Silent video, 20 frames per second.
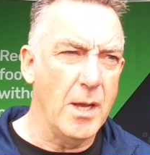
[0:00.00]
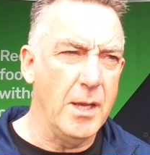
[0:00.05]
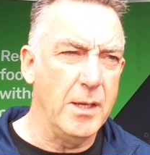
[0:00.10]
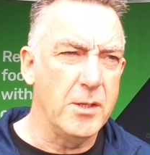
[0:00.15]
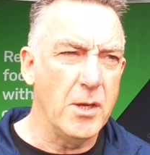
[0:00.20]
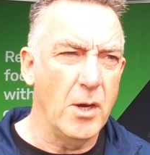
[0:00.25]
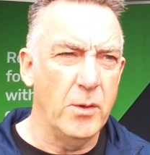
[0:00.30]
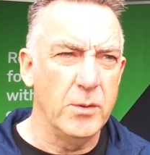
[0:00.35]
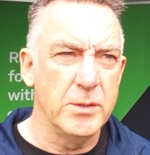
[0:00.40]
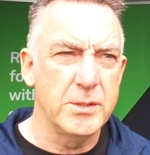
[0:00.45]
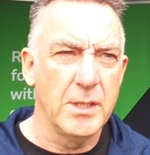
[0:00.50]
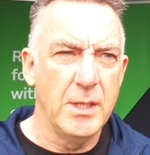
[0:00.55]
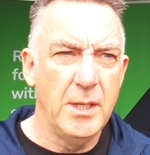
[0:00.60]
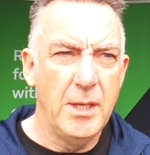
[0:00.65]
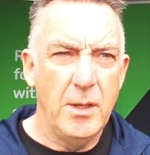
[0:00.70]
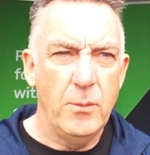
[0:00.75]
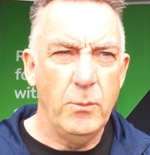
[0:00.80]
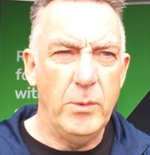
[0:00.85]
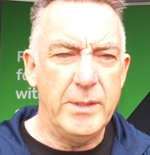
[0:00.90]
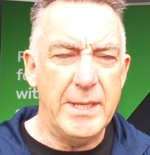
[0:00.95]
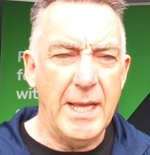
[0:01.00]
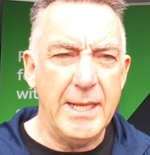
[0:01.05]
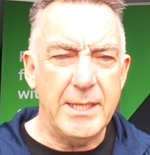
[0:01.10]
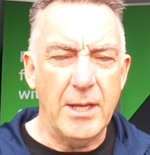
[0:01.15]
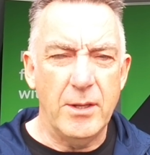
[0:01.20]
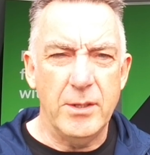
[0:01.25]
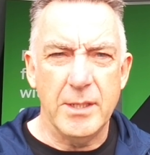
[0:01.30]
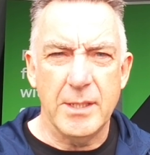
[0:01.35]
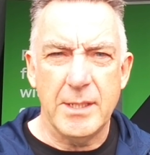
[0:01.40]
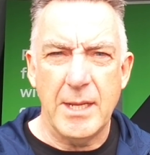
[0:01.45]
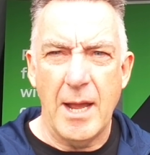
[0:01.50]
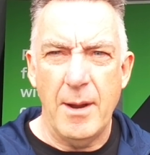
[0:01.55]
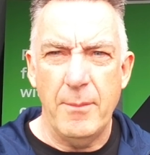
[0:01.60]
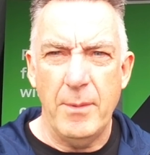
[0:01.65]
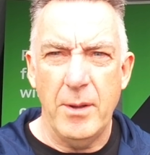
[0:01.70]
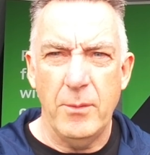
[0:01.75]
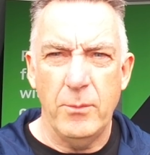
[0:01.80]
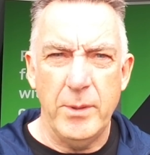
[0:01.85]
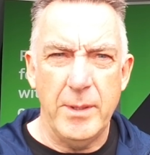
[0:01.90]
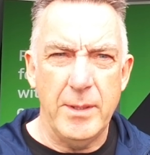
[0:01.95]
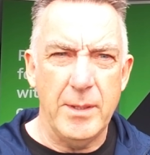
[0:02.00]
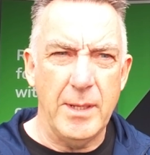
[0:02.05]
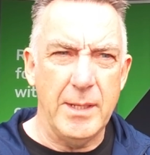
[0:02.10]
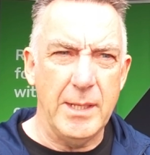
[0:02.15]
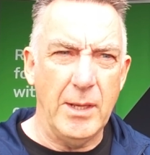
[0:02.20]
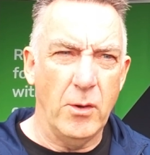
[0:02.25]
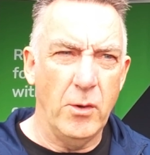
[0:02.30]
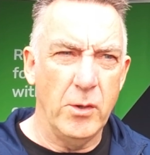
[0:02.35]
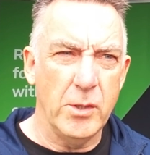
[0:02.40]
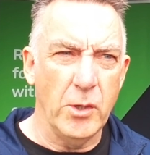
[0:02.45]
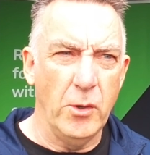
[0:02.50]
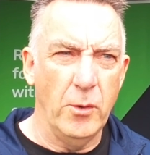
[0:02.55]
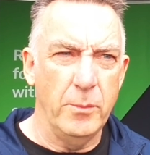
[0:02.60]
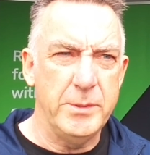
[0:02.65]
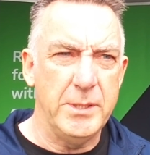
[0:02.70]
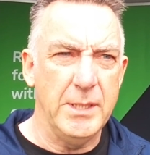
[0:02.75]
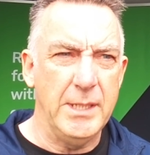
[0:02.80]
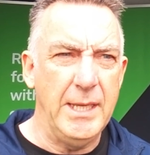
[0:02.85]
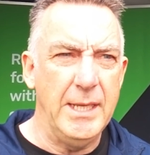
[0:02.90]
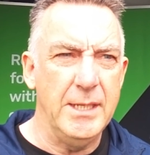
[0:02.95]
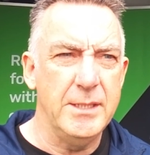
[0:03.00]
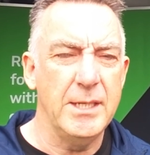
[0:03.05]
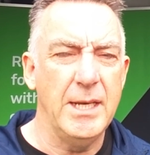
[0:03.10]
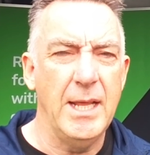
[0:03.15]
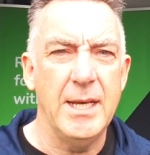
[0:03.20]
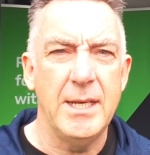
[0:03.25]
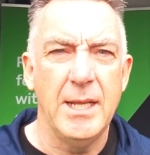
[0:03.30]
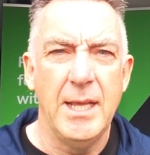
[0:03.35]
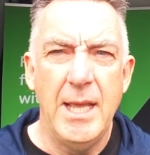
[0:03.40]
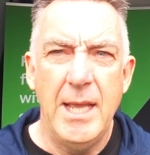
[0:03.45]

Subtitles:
goes, we take down the camera, we hook it up to the internet.